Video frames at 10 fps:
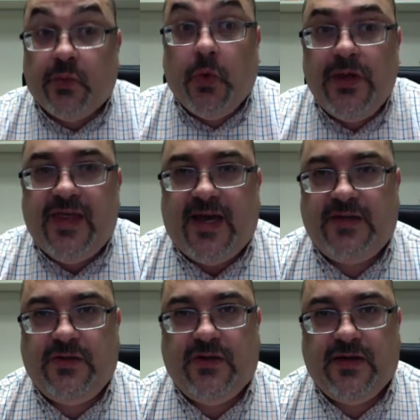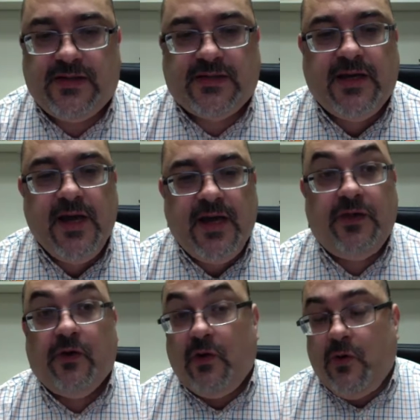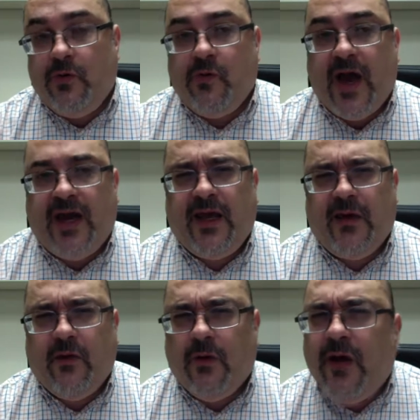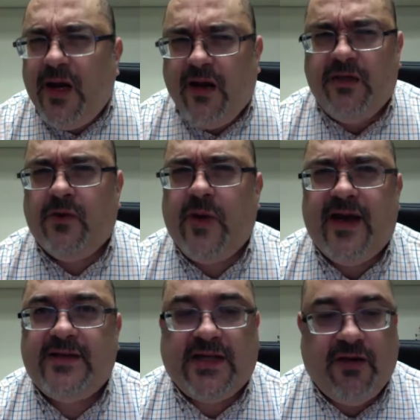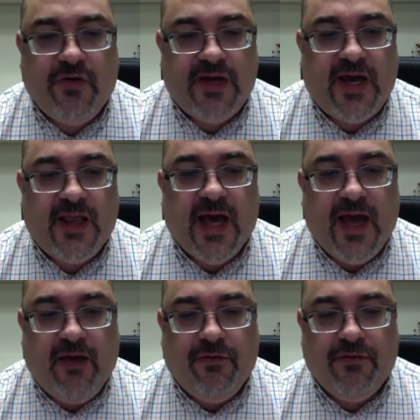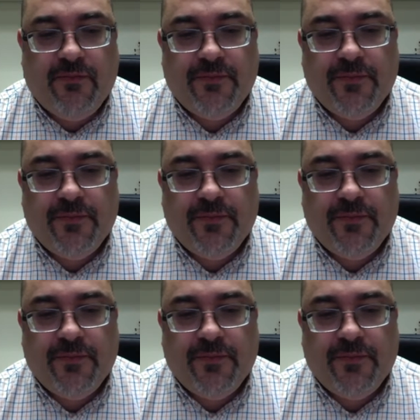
Would they do this in their own writing or in other ways in everyday life?